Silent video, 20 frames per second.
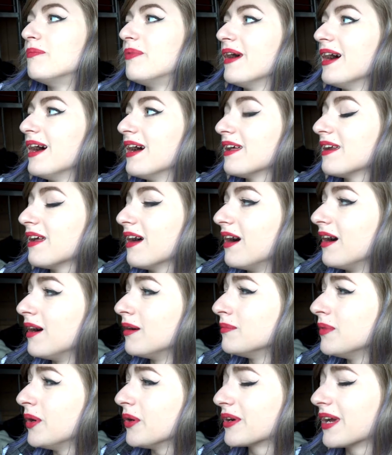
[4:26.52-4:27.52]
But
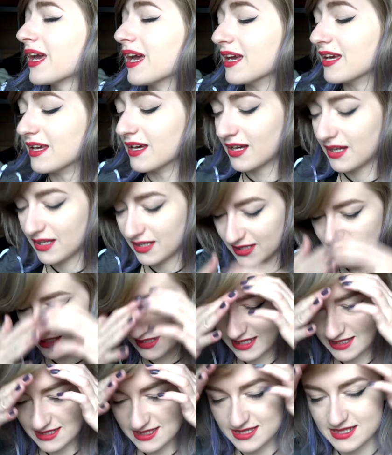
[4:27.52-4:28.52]
um, okay,
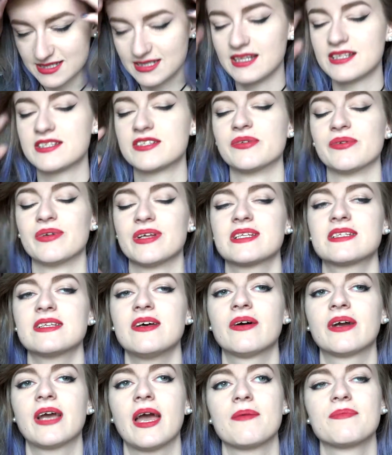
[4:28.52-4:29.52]
let's let's do this.
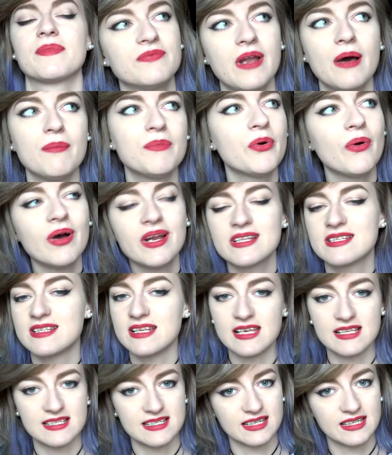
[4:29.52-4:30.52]
Okay, number one is
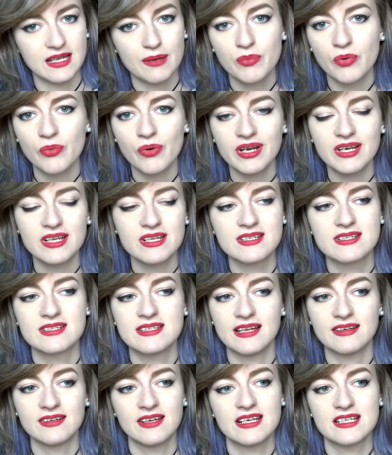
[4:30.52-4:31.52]
easy. Number one is
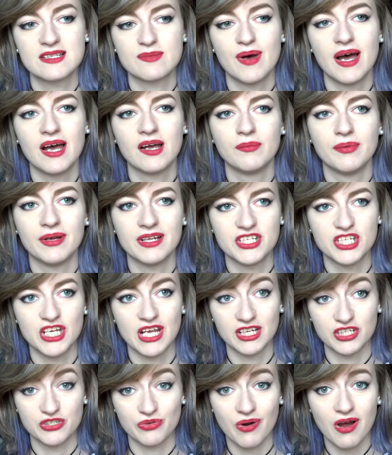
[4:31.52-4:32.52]
Sunday Smile by
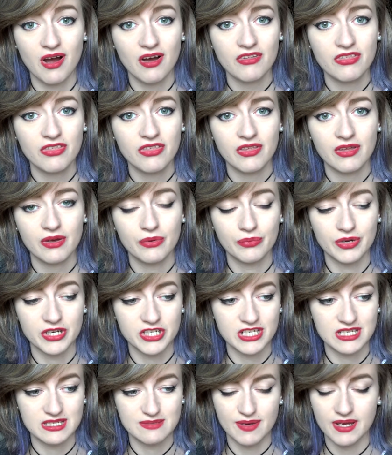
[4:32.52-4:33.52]
Jake Troth,
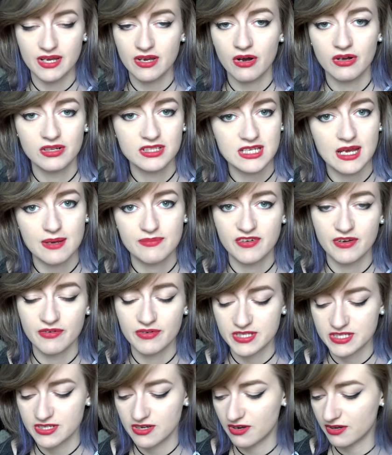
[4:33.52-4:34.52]
which is my all-time
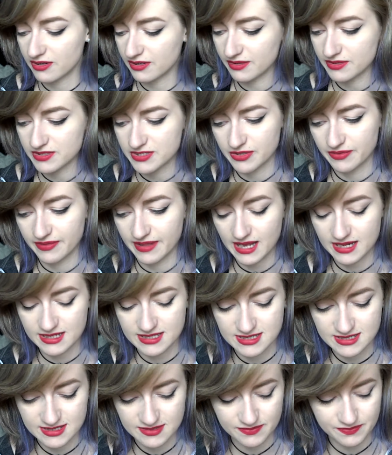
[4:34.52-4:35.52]
favorite song, so
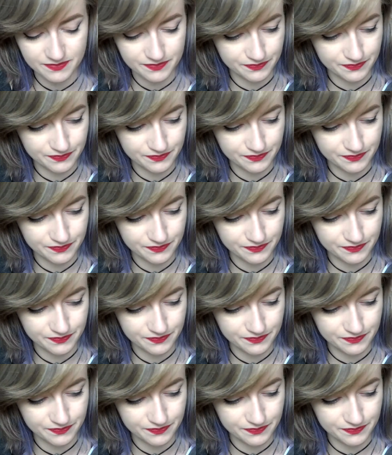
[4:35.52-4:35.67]
that's